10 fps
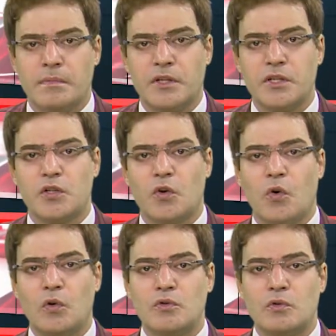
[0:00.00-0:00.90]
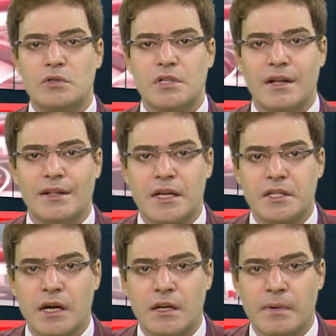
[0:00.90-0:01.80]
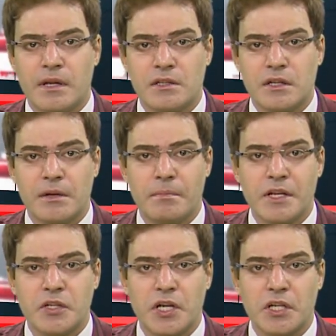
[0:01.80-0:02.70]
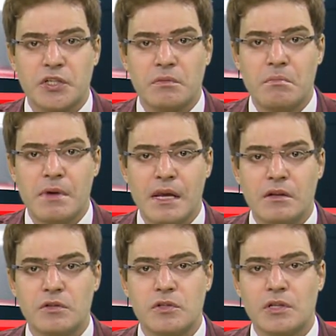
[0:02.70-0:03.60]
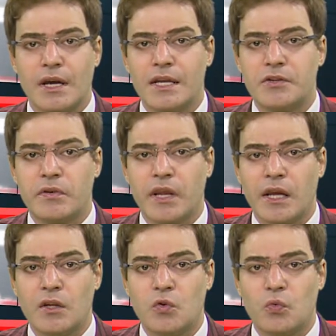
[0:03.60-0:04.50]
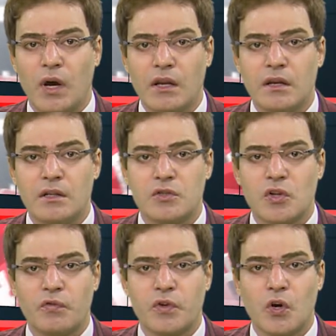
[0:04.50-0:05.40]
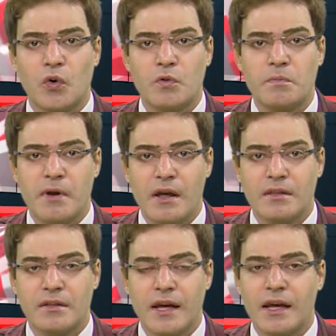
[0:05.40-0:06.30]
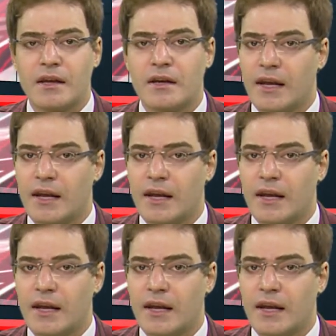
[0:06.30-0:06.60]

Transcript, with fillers: Patriji also said that Anapanasati meditation means entering into oneness of your own breath and